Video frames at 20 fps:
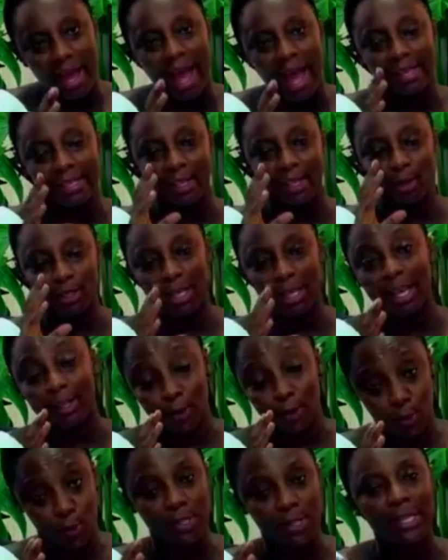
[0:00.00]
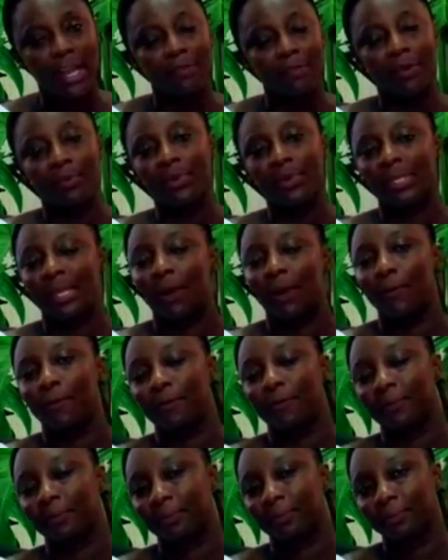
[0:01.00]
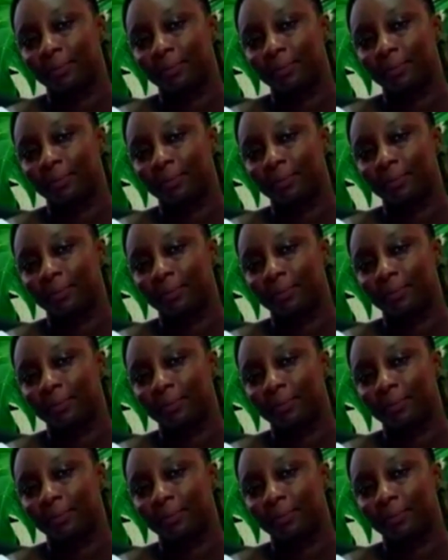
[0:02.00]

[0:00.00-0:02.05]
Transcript: as he has also served himself.